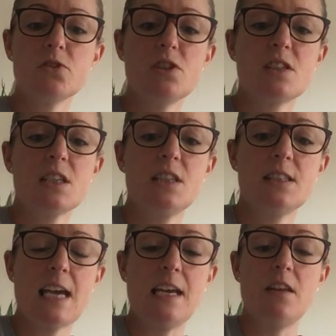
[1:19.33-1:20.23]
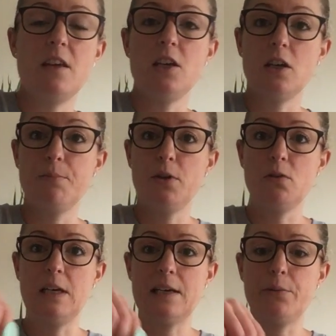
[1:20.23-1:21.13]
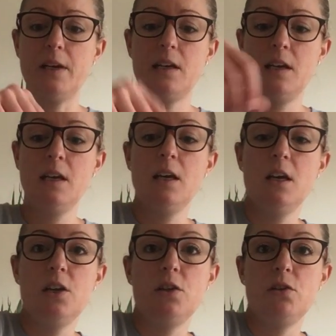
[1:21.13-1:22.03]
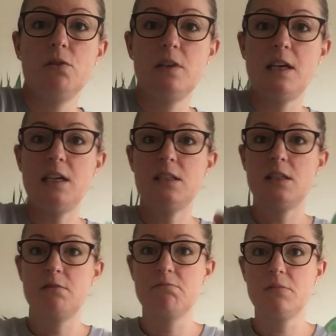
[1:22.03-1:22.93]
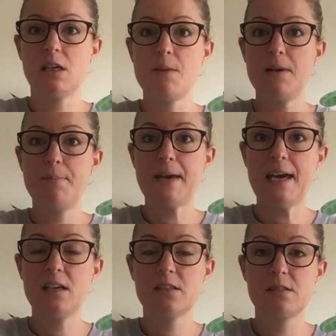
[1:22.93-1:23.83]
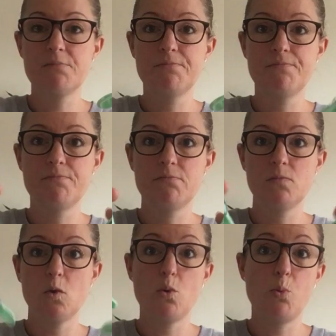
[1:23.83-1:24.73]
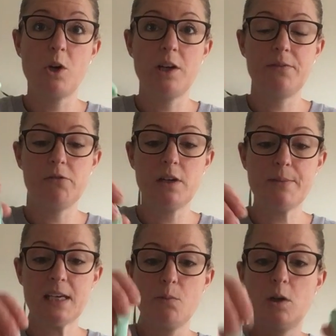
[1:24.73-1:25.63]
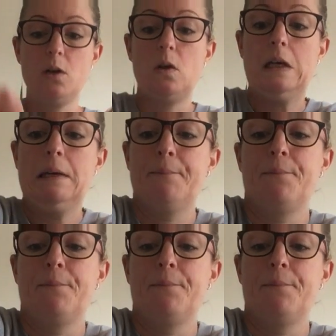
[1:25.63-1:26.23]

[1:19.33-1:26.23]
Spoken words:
Just a container that you can put your liquid in. You'll need a couple of pegs, or one if you're only making one lolly,